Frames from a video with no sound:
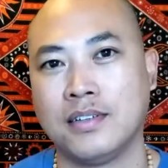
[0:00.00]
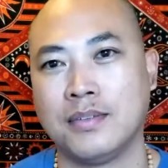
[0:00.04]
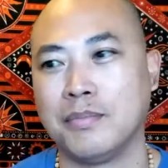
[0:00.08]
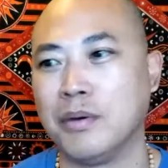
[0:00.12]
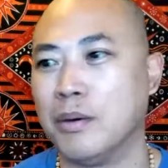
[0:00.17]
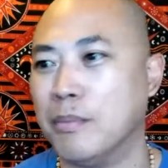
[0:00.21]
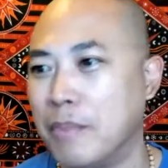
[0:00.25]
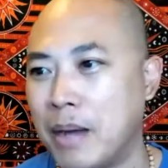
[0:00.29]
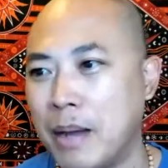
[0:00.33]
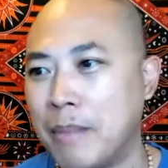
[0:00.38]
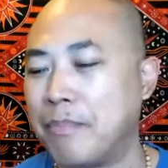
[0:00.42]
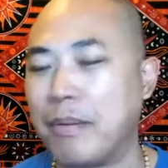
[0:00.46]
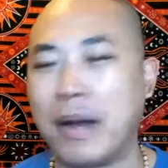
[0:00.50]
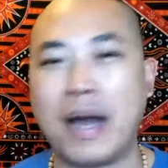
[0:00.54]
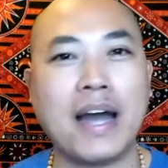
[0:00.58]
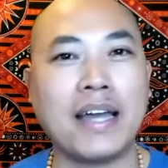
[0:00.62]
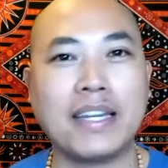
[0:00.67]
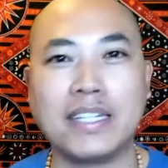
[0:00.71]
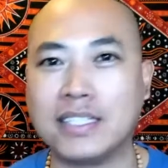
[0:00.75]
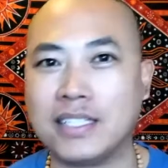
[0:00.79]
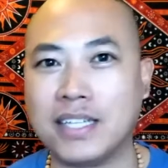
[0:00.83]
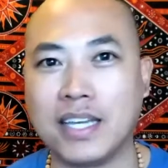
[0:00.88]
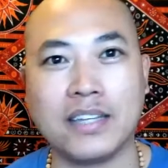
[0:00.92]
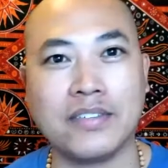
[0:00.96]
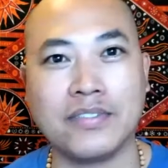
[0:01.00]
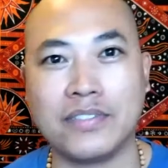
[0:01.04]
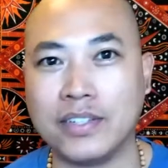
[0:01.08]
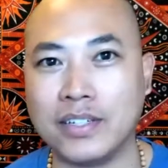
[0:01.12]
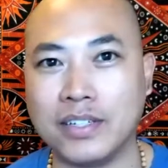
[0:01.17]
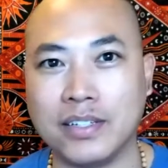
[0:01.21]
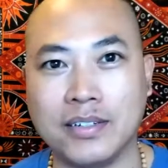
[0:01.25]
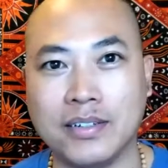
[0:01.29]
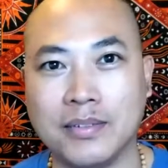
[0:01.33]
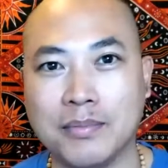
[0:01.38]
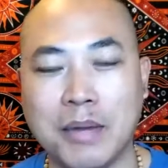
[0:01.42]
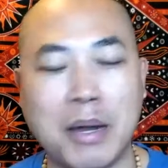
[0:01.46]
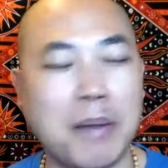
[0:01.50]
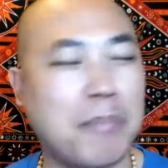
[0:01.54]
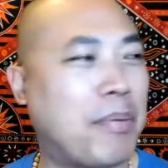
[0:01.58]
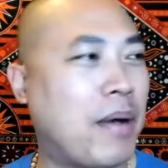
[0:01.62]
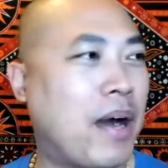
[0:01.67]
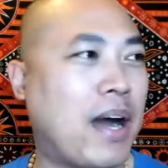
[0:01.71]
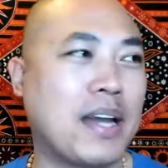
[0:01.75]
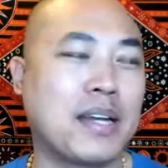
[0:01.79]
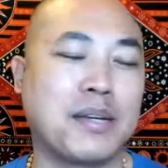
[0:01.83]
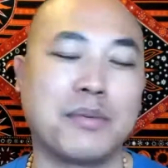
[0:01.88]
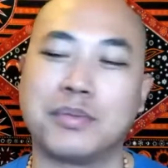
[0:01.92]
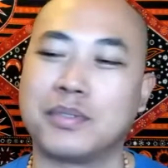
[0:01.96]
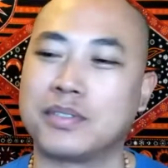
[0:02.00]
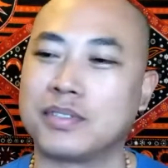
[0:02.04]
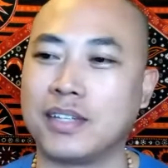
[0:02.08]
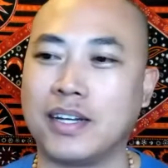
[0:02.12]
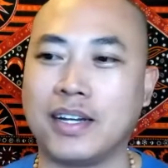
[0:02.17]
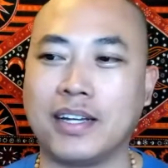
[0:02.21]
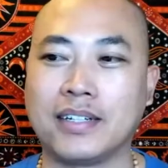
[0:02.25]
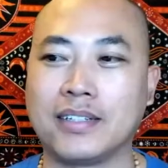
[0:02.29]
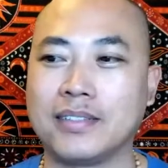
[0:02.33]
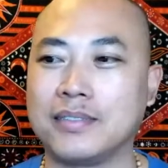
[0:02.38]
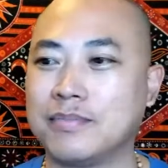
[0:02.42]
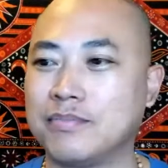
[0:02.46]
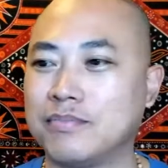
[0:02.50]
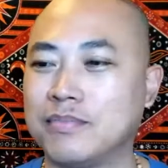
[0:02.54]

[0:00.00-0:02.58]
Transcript: But my body gave in. My body was like,